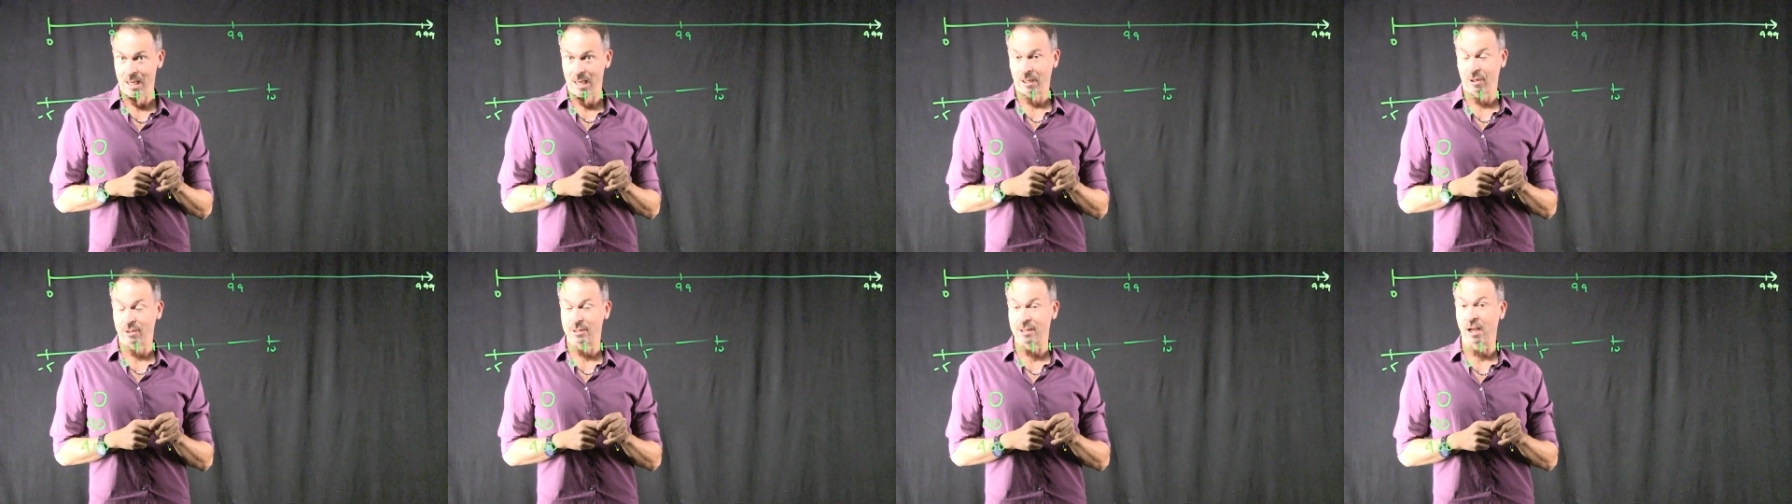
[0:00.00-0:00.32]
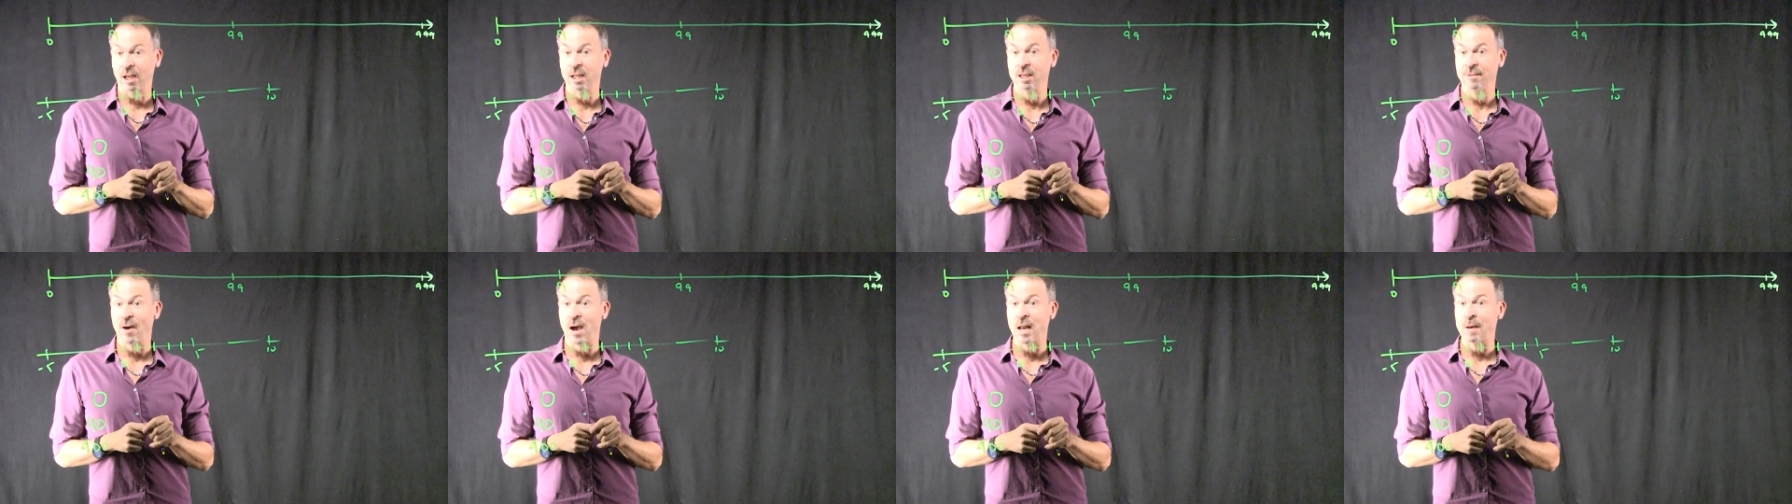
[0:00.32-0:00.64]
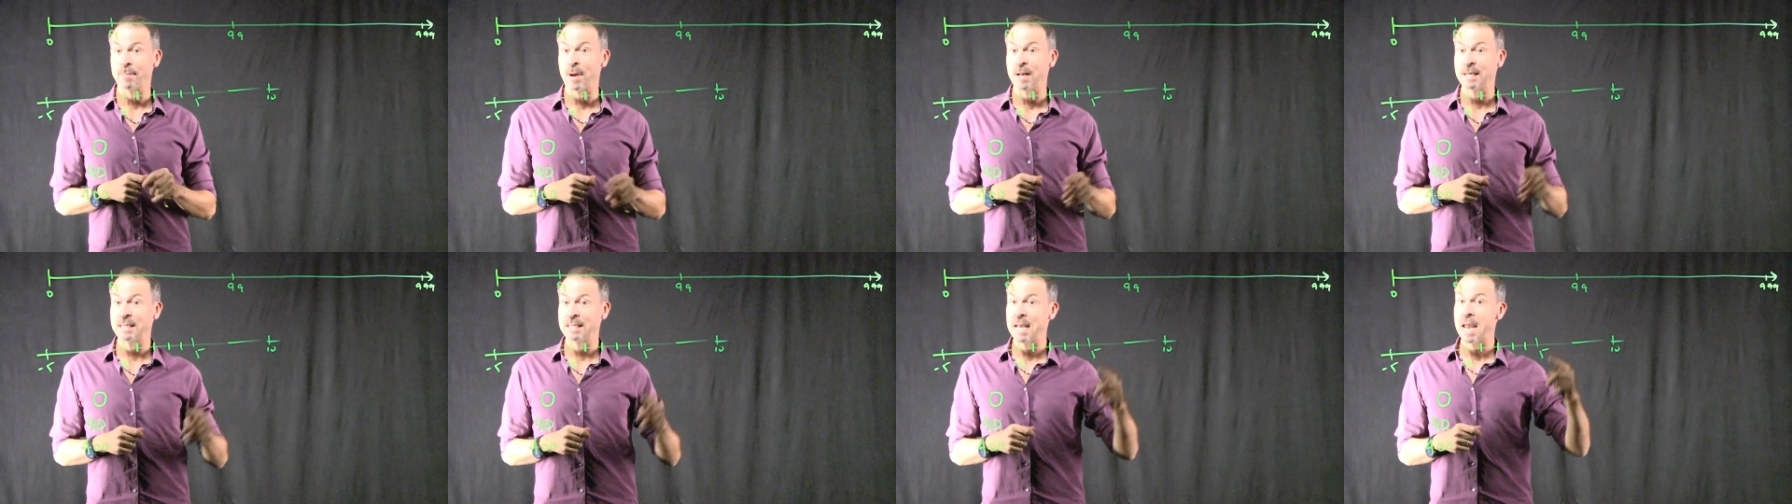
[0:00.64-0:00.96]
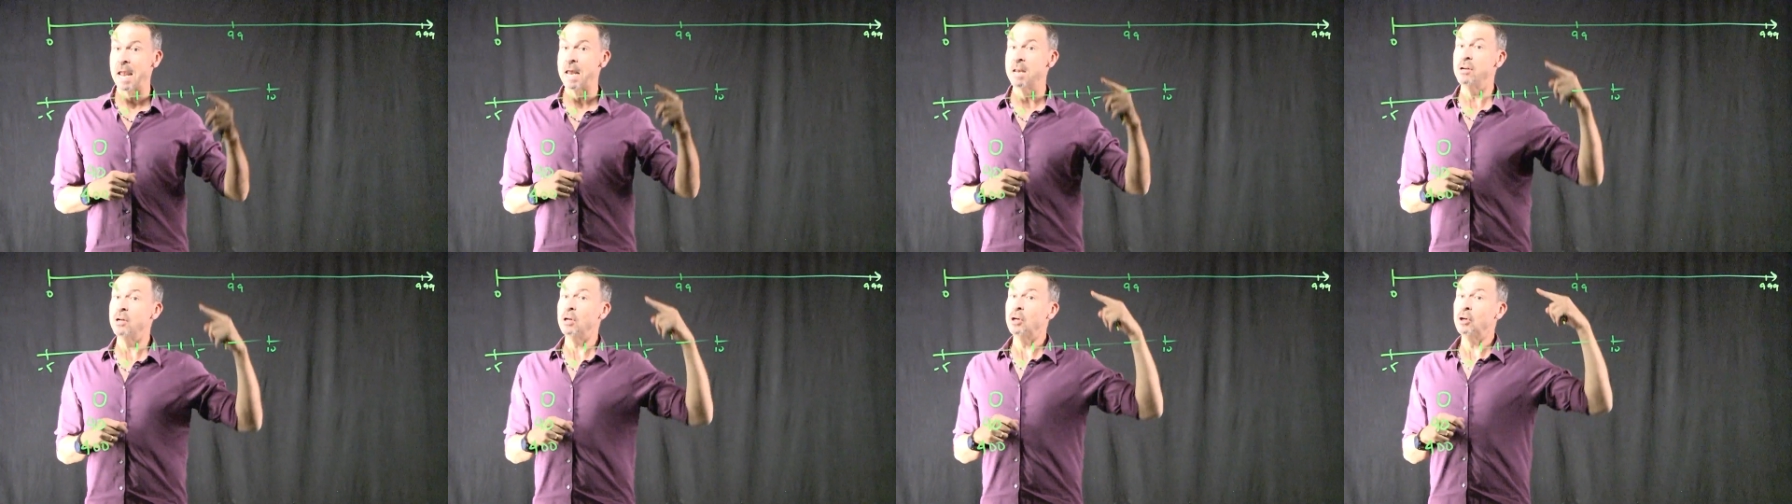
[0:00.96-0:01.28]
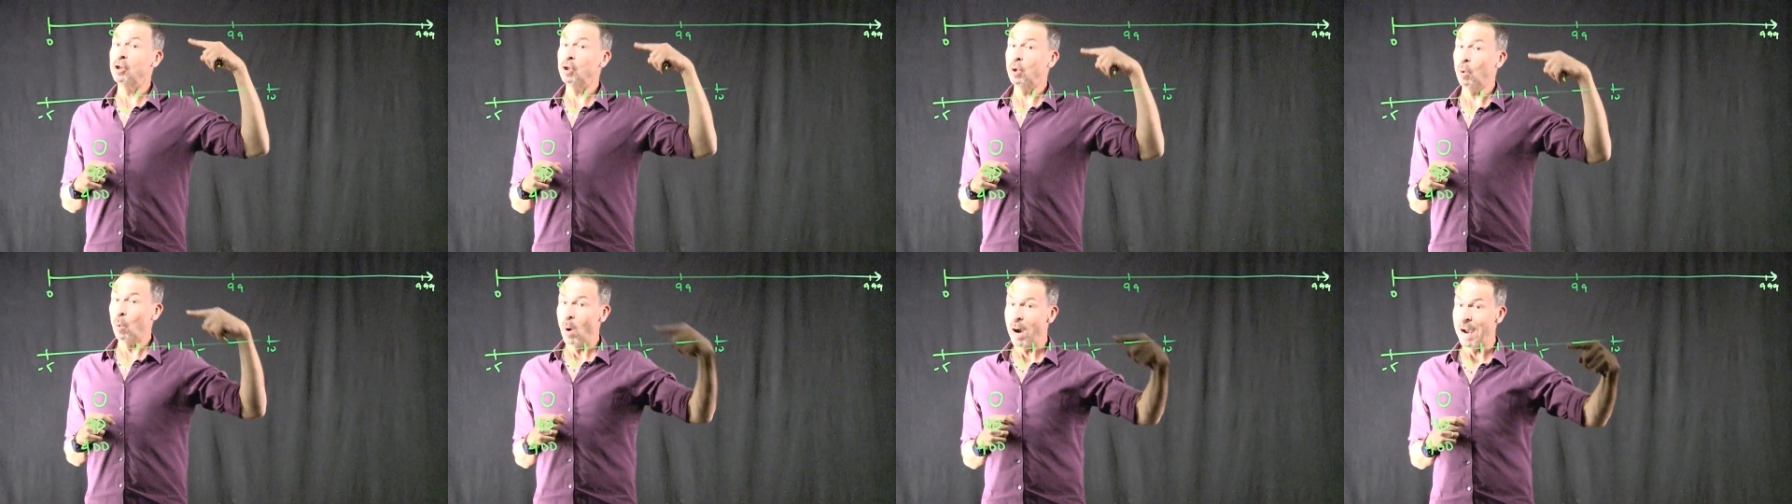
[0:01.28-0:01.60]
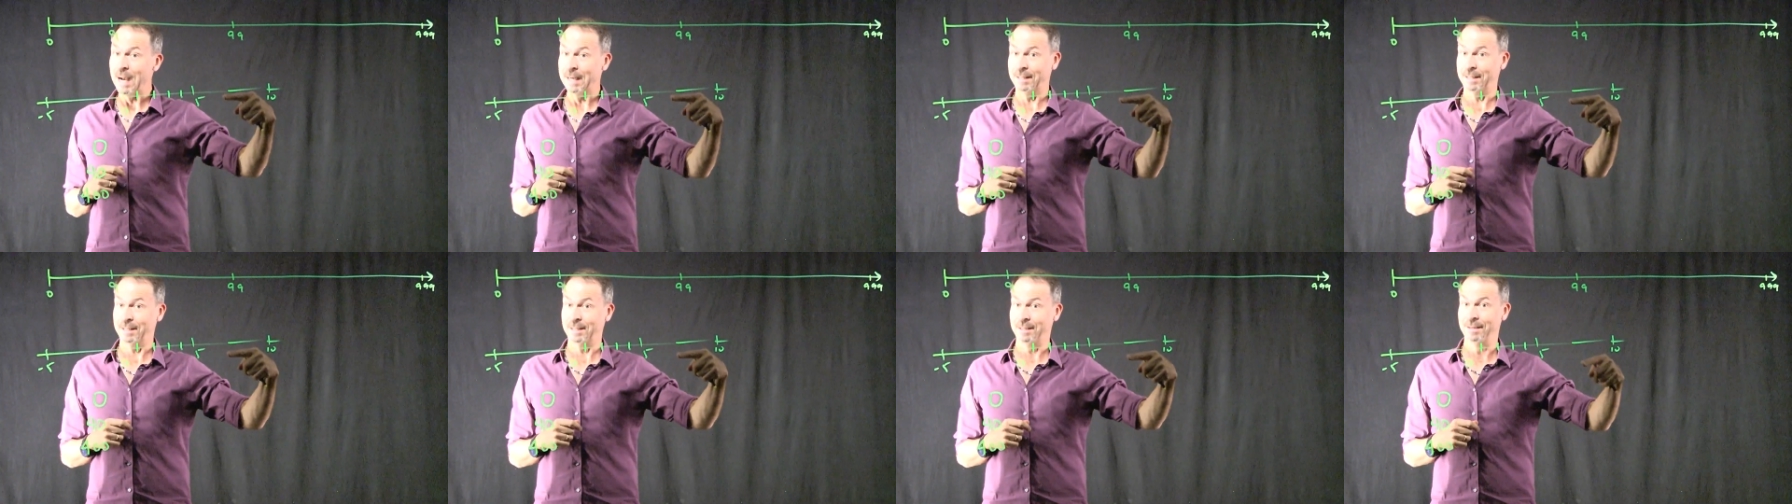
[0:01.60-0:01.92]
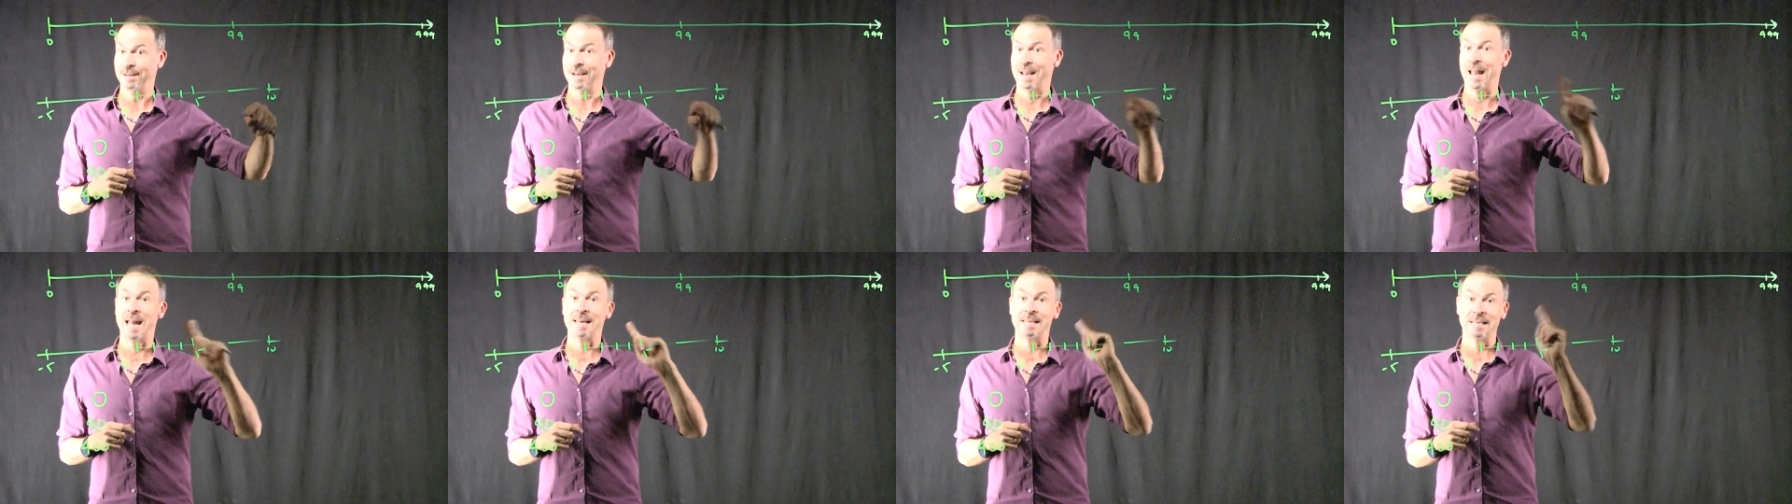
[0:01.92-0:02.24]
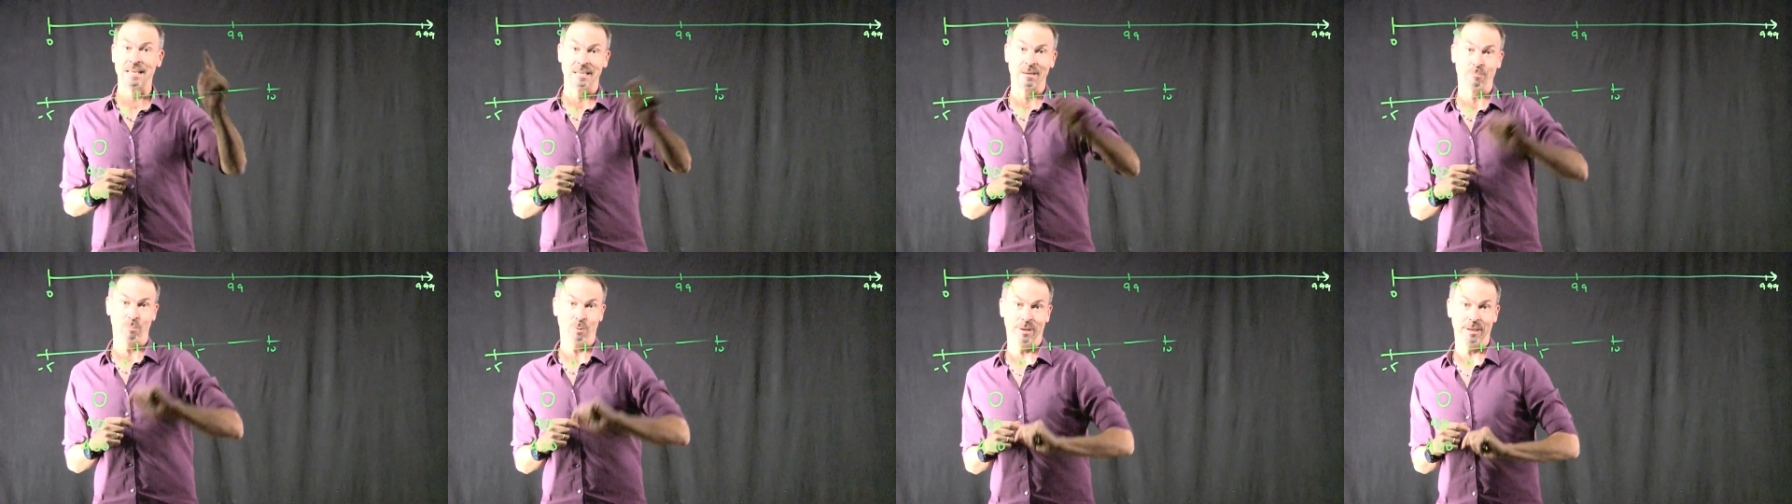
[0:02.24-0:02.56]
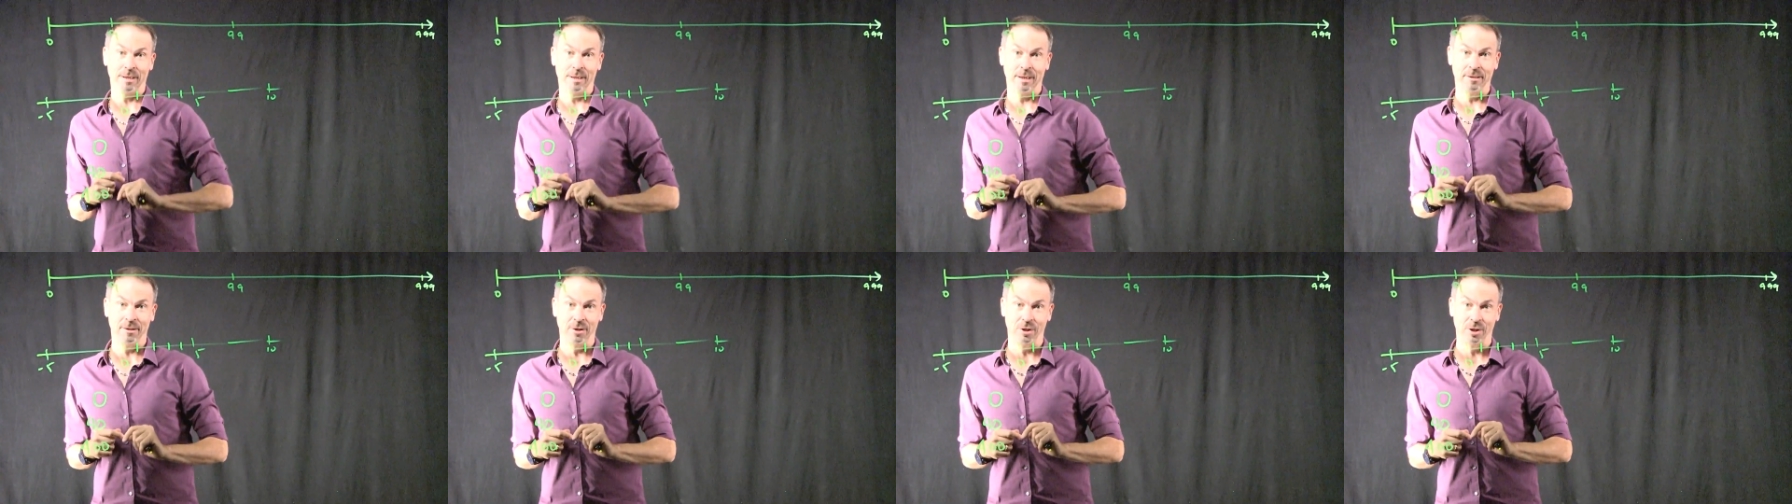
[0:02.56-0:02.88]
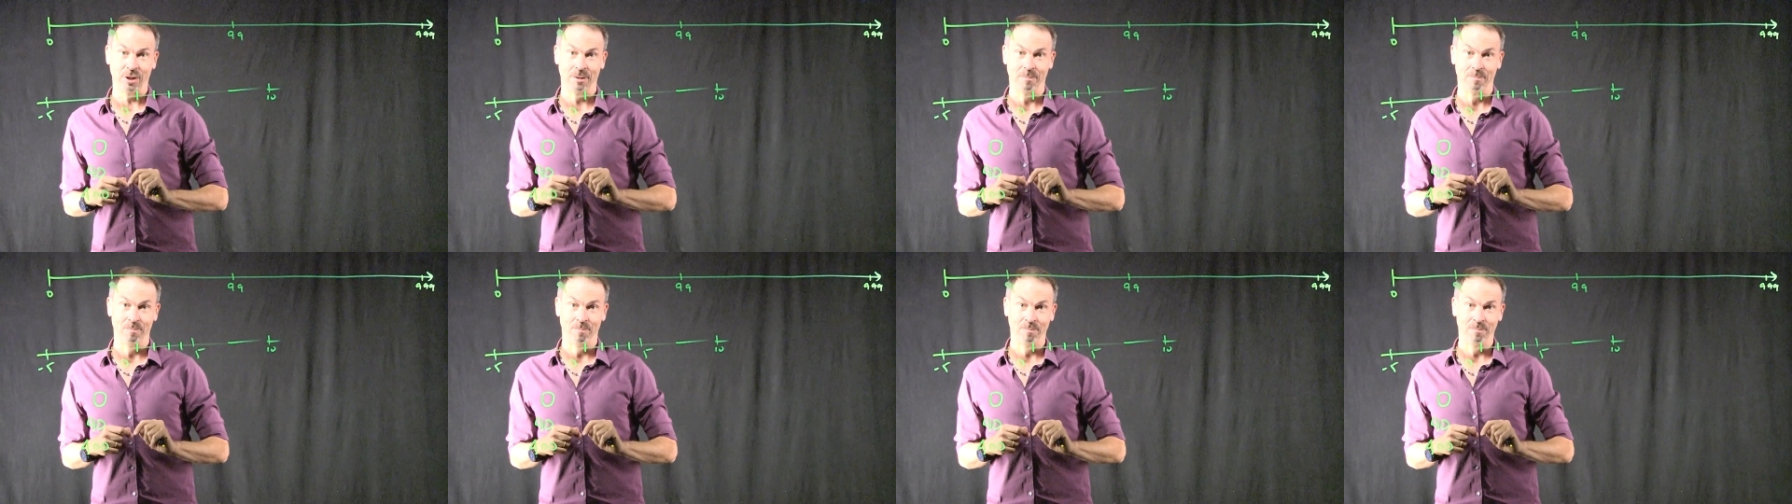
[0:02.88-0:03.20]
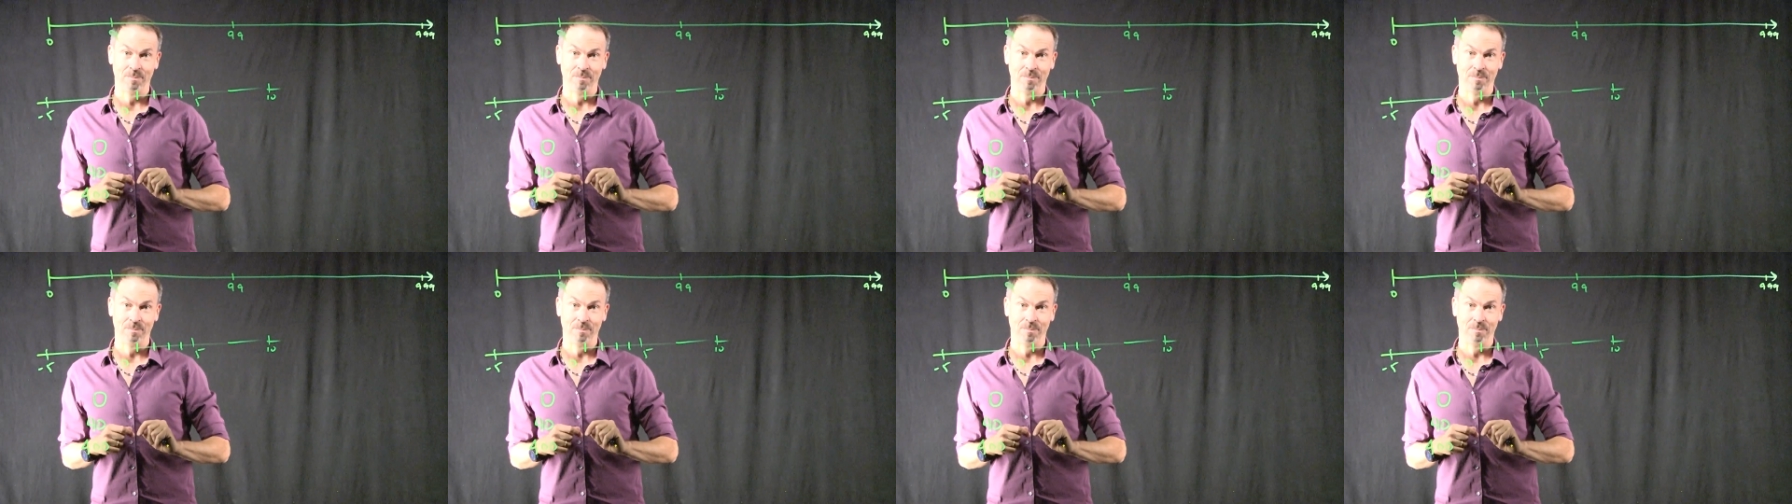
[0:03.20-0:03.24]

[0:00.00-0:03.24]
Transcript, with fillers: because I can divide it by 10 twice and end up with an integer.